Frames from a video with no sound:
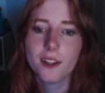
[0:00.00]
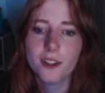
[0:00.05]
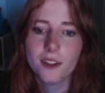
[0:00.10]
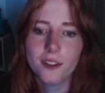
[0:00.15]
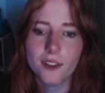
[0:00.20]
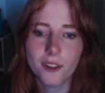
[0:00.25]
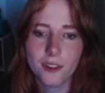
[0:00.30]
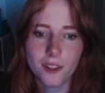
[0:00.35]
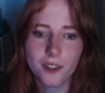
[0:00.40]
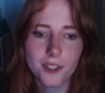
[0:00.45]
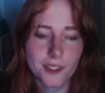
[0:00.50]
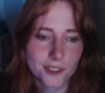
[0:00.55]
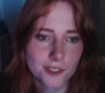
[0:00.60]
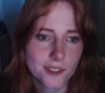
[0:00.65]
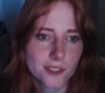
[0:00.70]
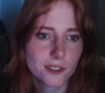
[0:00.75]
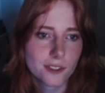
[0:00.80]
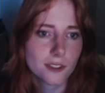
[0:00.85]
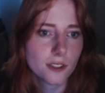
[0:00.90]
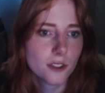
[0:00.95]

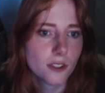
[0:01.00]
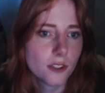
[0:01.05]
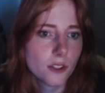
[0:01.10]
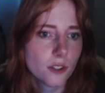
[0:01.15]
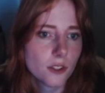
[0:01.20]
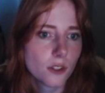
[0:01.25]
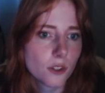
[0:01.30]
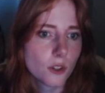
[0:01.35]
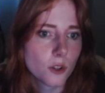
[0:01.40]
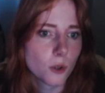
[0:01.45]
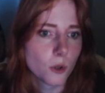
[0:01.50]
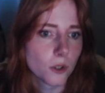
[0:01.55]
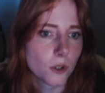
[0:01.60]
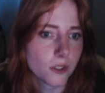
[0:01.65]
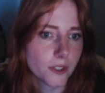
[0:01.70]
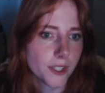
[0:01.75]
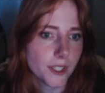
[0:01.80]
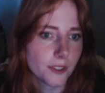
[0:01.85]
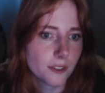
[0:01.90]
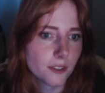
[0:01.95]
this
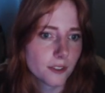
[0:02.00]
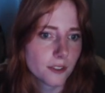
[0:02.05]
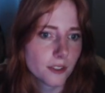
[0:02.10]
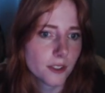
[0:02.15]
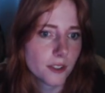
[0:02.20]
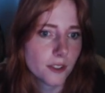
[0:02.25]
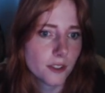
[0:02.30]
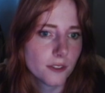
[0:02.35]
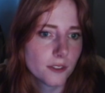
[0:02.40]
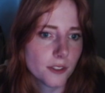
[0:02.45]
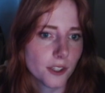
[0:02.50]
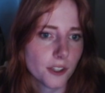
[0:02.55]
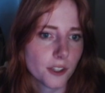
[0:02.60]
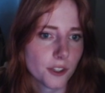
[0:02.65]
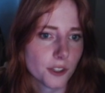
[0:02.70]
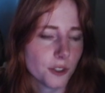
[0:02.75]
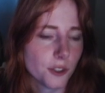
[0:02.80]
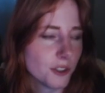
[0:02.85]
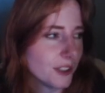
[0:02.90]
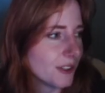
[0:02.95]
correlates to here.
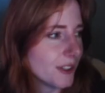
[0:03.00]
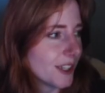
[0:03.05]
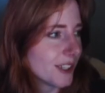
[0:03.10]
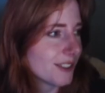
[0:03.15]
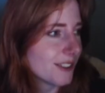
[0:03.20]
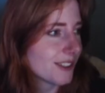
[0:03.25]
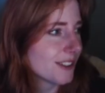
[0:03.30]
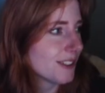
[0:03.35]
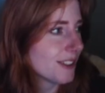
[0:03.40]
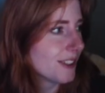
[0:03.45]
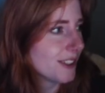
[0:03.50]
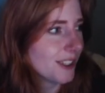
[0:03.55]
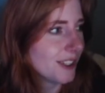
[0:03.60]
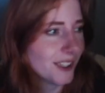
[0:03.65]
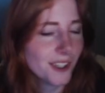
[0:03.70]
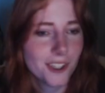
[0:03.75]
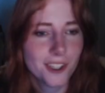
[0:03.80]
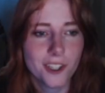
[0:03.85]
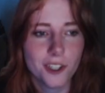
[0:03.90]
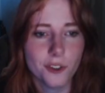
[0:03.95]
You see this?
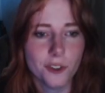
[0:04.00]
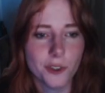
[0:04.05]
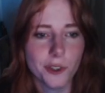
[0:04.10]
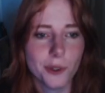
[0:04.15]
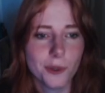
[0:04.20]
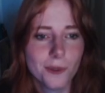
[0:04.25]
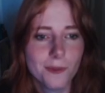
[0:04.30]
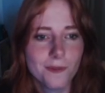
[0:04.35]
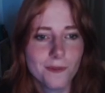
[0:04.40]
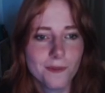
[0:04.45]
New.